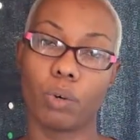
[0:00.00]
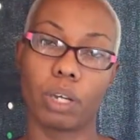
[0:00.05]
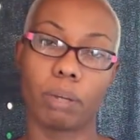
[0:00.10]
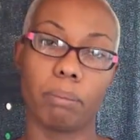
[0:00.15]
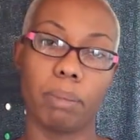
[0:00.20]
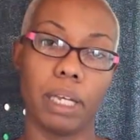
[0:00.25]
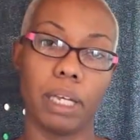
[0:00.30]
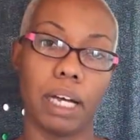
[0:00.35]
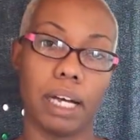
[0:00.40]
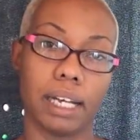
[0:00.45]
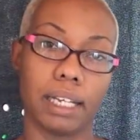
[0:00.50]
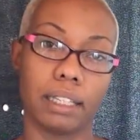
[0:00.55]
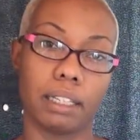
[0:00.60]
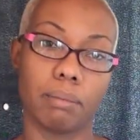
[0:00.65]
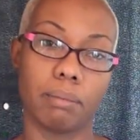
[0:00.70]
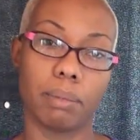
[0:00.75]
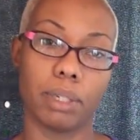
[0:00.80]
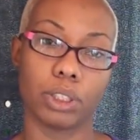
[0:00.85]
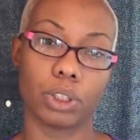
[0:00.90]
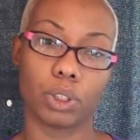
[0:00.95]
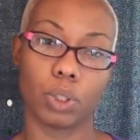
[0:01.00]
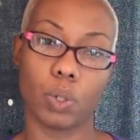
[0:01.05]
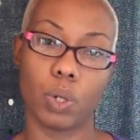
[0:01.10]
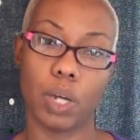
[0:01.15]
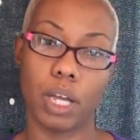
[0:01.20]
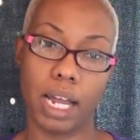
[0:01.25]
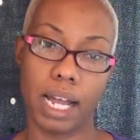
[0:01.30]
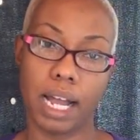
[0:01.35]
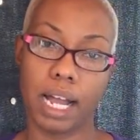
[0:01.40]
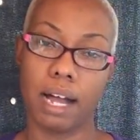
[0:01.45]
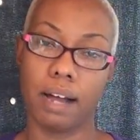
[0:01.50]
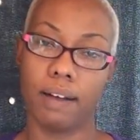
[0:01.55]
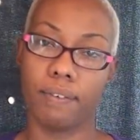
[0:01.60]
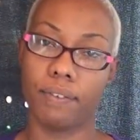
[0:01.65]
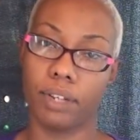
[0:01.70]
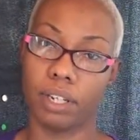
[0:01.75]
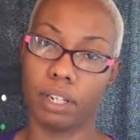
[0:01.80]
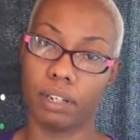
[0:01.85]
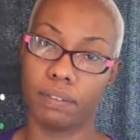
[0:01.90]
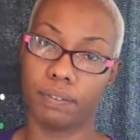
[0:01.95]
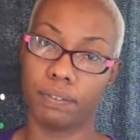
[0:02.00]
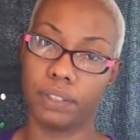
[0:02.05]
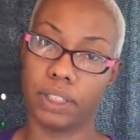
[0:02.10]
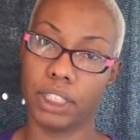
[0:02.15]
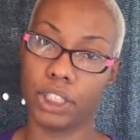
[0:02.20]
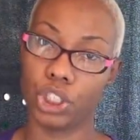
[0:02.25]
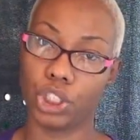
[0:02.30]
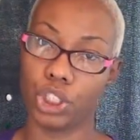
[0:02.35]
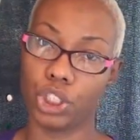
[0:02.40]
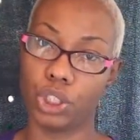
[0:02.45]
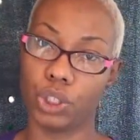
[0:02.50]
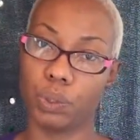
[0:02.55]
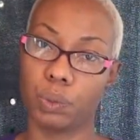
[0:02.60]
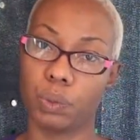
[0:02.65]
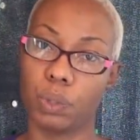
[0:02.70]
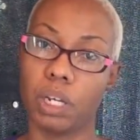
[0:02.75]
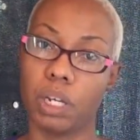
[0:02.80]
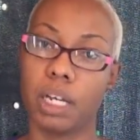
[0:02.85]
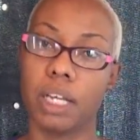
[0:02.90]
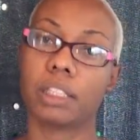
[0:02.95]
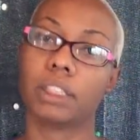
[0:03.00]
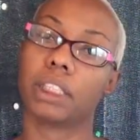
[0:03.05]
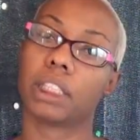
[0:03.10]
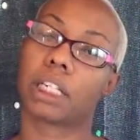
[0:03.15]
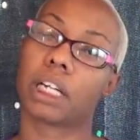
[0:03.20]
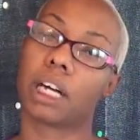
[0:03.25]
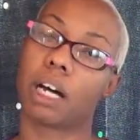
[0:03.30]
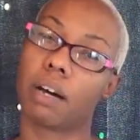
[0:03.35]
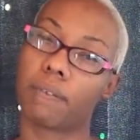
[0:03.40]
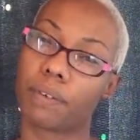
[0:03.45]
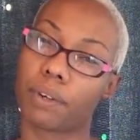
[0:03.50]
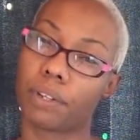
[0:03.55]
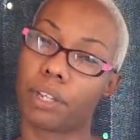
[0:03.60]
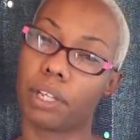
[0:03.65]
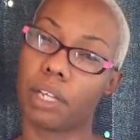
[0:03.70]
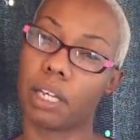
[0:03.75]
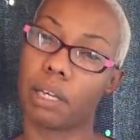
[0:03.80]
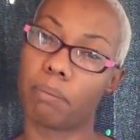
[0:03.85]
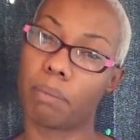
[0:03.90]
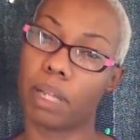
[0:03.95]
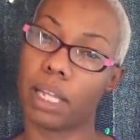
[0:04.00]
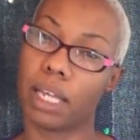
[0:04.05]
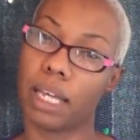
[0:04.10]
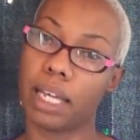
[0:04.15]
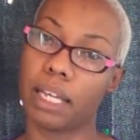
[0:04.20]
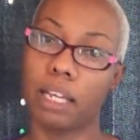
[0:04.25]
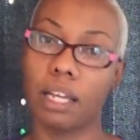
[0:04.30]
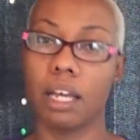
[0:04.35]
behind the muscle and I have enough tissue to cover the implant,